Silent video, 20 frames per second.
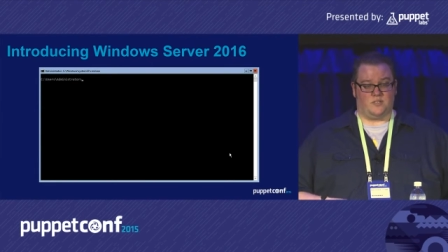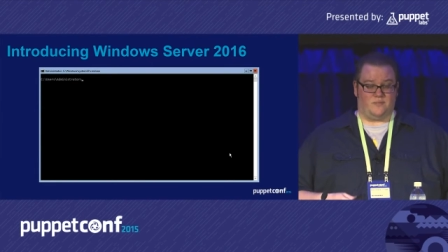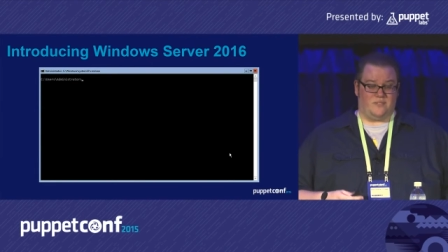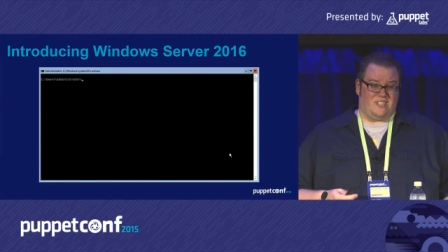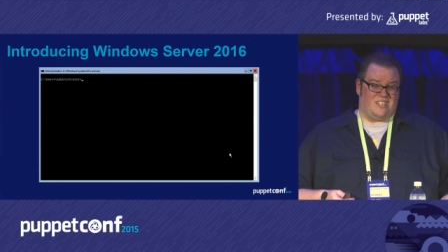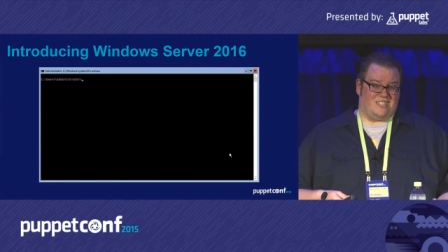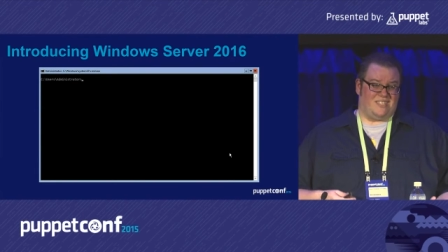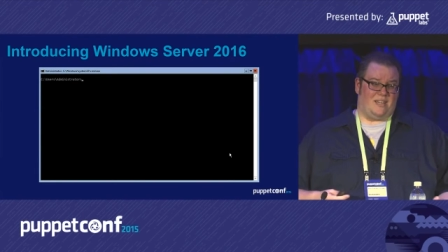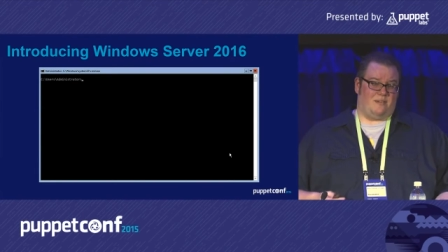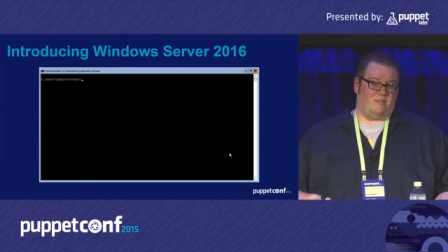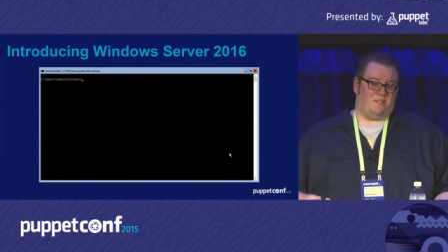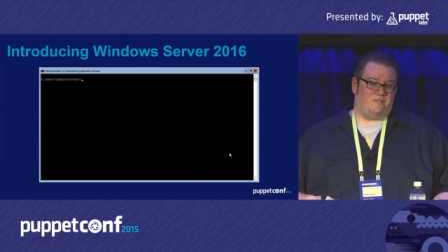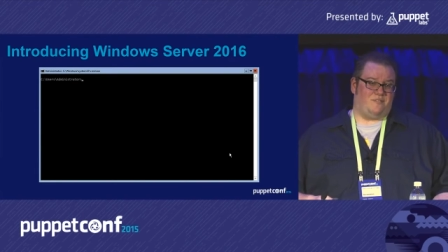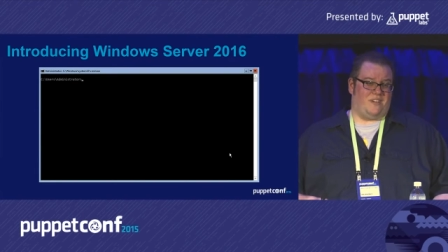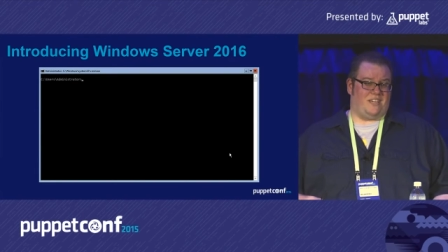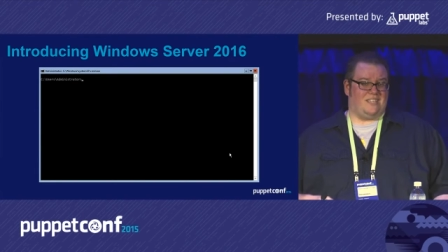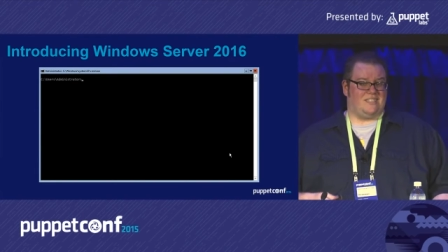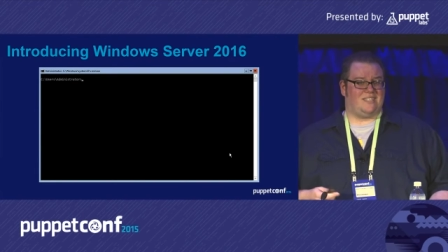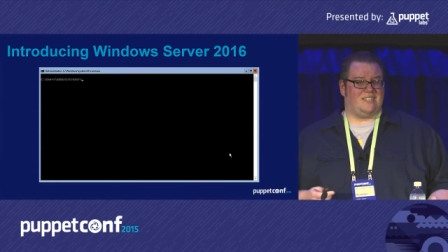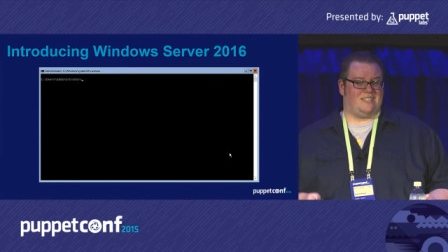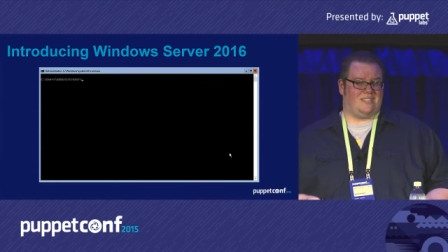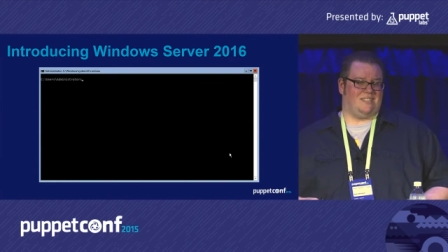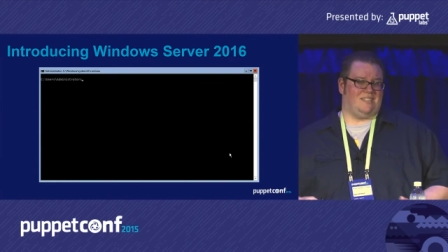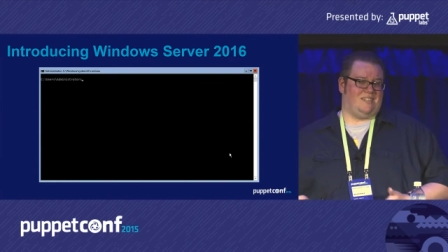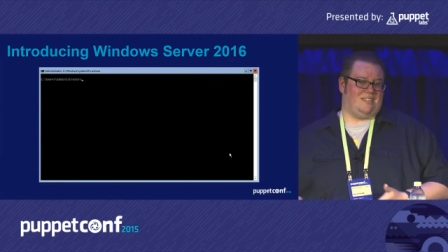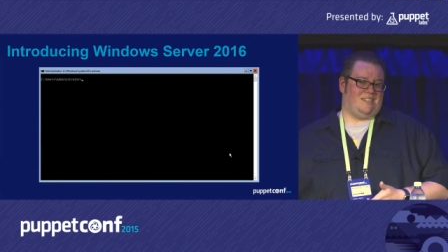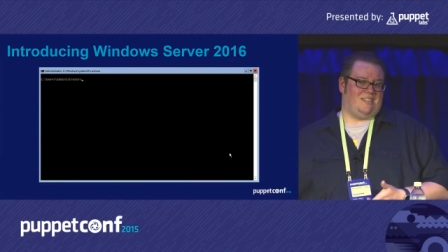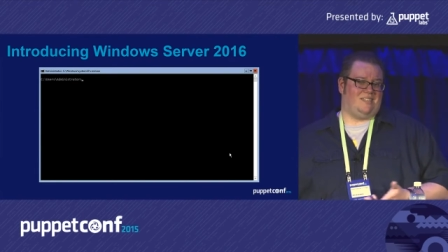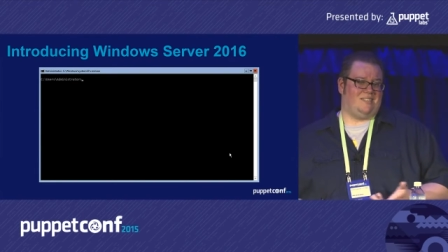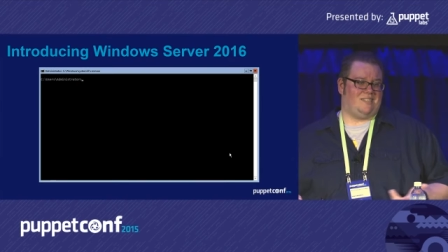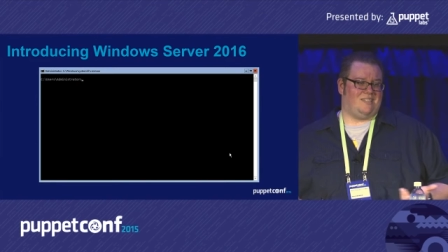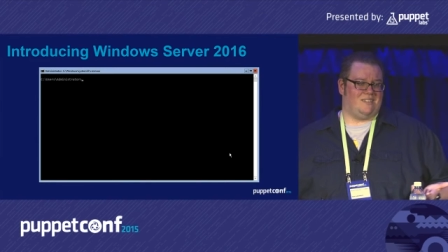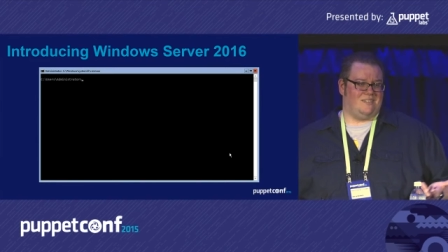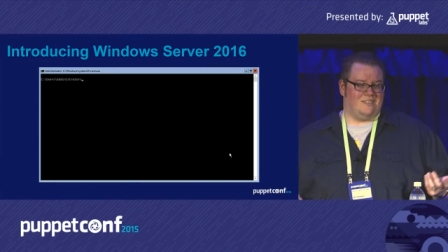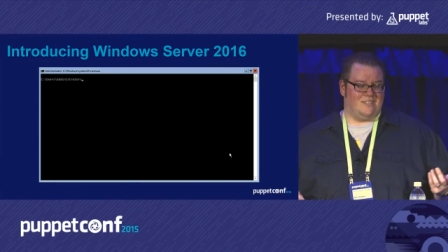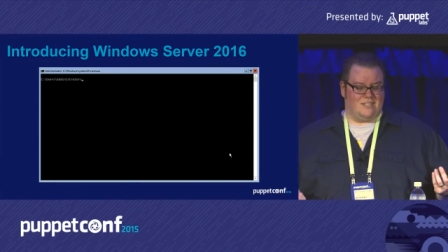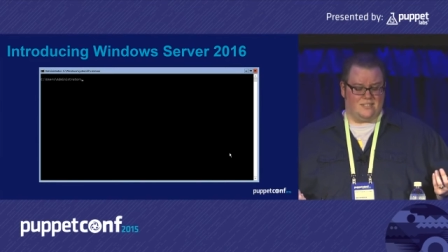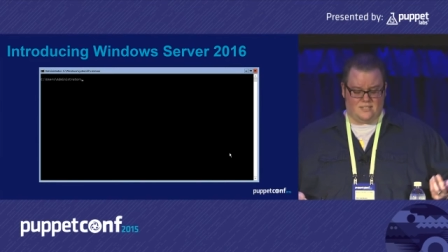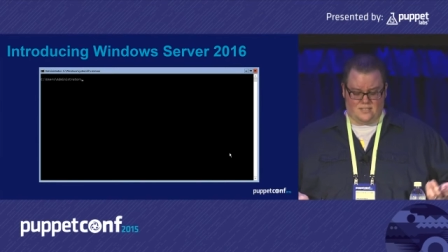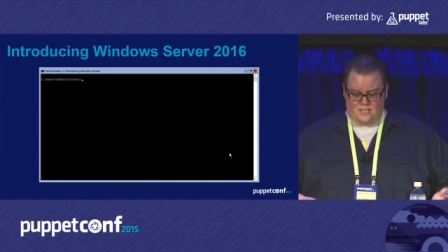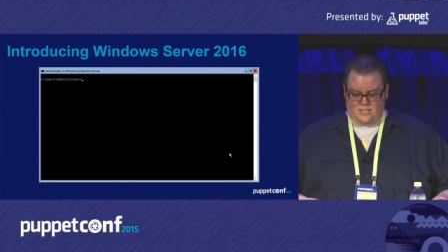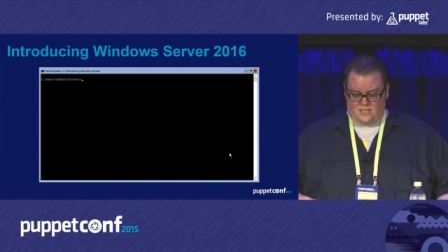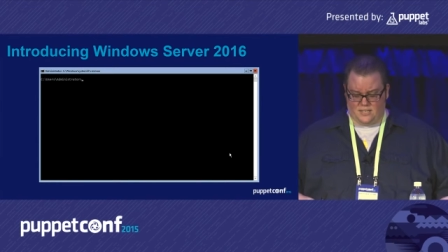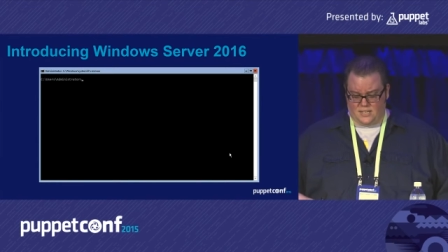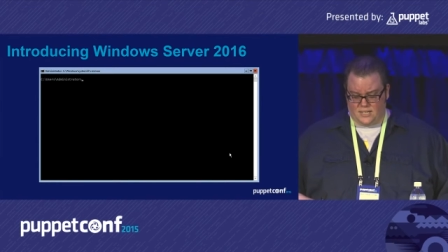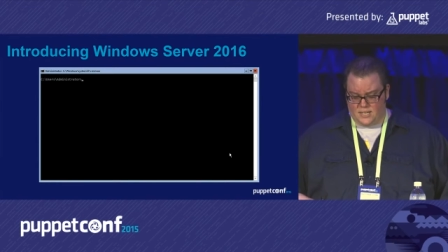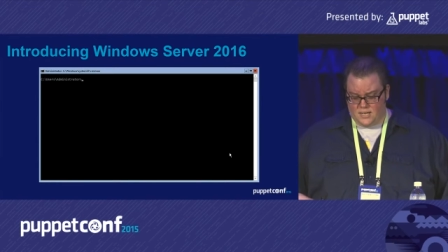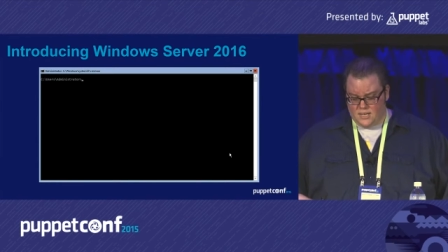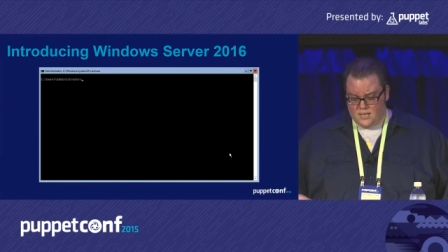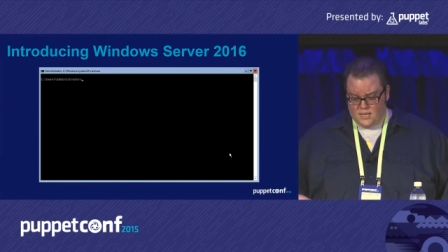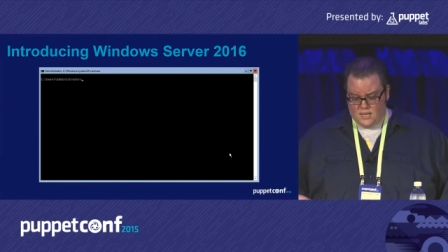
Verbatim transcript: If it doesn't have a face, it's a little easier to kill it.